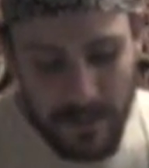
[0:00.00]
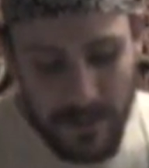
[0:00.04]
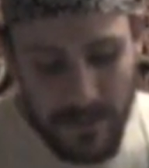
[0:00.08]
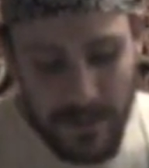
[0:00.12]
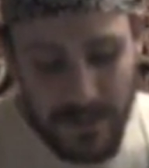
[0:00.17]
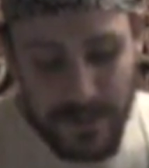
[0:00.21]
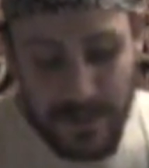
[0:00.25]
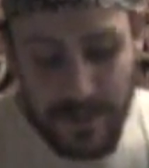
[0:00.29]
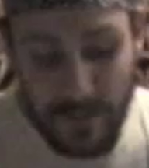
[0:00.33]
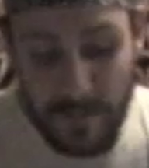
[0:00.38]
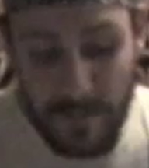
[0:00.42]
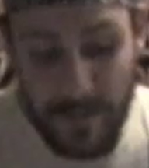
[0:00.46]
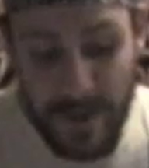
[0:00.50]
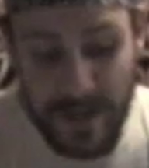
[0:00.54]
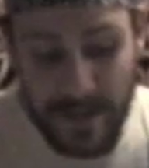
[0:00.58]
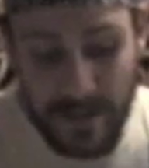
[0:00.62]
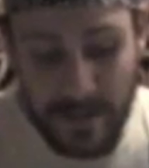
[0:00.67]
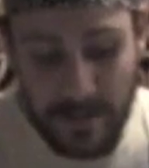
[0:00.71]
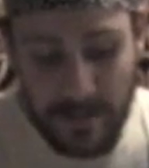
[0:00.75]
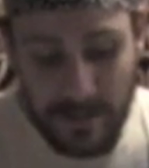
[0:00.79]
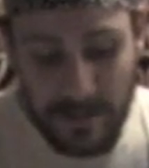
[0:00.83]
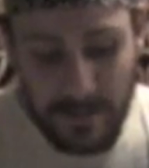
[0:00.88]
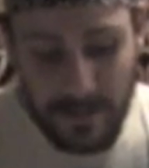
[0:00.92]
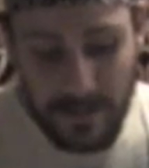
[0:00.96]
The 2
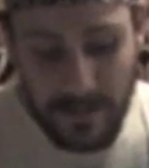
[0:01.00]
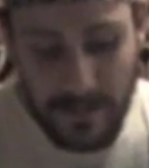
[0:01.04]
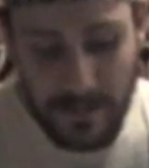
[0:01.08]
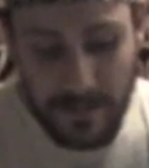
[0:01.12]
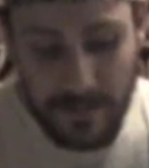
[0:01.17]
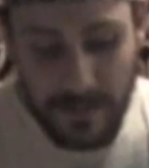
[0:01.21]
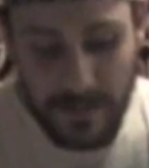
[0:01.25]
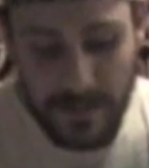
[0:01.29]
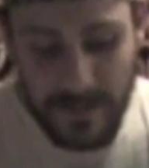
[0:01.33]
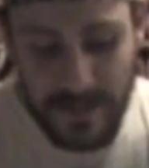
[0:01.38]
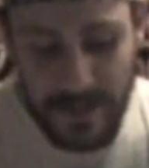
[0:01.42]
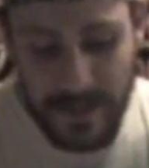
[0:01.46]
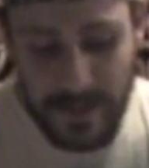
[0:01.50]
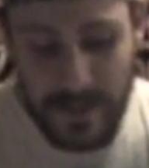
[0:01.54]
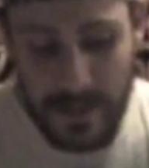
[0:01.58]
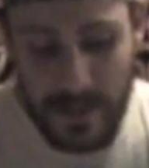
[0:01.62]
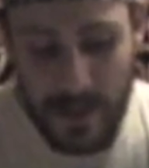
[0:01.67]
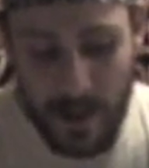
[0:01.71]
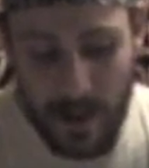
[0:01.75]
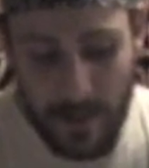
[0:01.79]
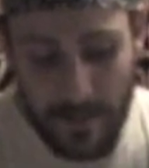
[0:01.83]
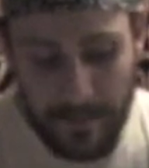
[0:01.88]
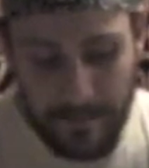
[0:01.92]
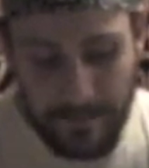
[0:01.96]
men said
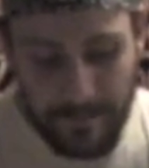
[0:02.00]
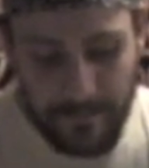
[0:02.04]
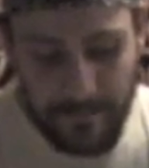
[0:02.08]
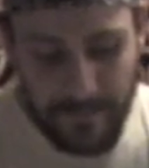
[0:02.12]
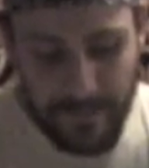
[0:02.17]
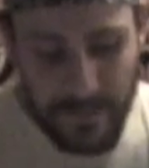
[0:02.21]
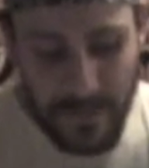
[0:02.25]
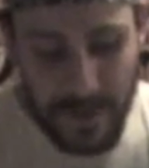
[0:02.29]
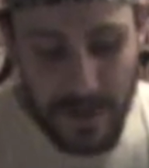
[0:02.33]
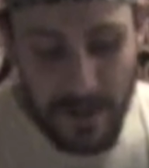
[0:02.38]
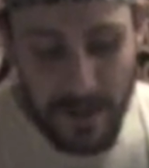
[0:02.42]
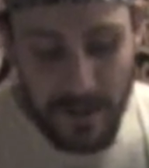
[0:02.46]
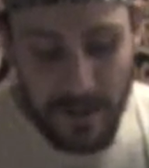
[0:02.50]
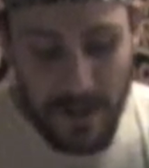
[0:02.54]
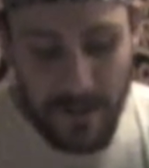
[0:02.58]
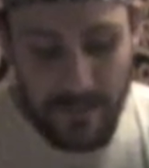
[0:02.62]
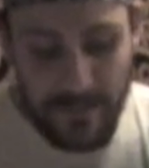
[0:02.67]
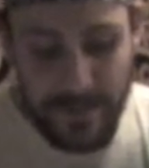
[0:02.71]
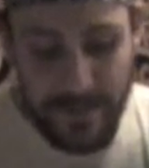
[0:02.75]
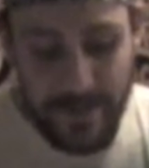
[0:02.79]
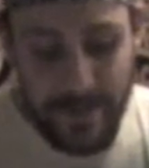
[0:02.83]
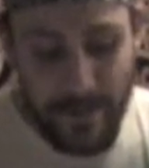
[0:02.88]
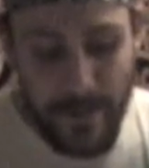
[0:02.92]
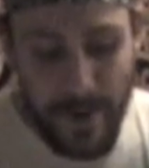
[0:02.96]
to Lot,
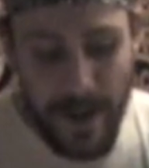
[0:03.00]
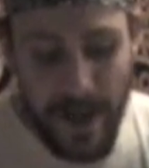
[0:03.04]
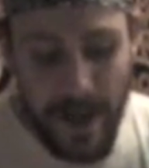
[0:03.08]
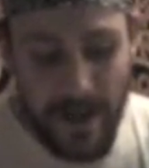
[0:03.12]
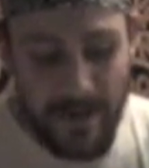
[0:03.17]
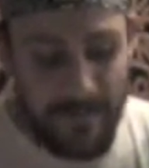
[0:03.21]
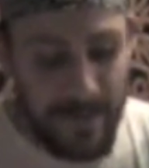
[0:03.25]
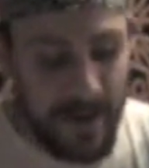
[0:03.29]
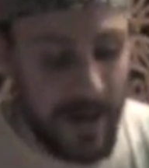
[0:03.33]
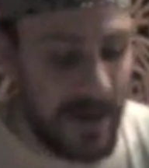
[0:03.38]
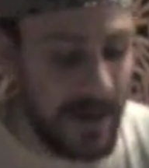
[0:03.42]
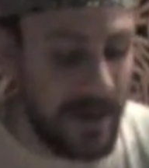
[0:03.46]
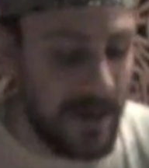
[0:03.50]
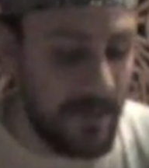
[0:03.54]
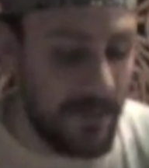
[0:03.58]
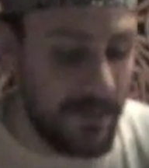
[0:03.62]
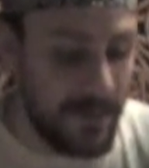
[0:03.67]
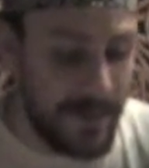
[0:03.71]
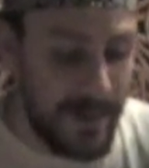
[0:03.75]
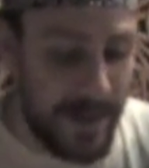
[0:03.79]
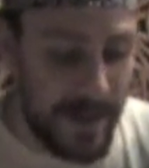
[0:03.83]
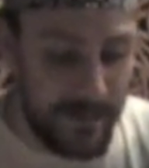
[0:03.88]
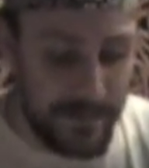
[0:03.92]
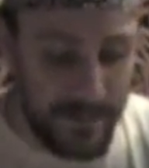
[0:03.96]
"If you have
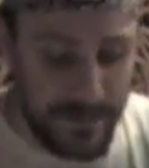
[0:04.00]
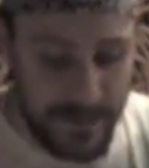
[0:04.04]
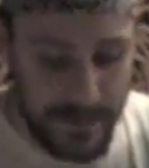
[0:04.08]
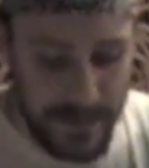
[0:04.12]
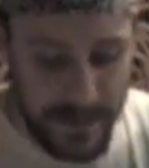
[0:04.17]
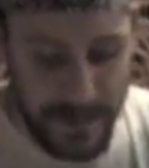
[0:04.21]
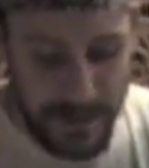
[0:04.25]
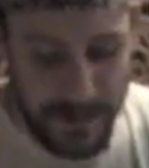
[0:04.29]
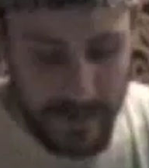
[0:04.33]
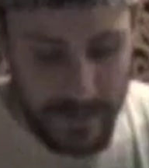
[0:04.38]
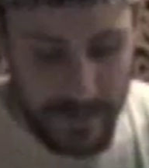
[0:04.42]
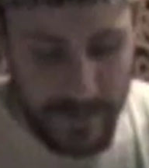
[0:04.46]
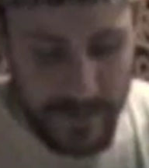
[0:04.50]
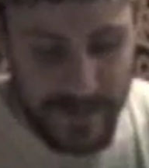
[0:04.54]
anyone else here,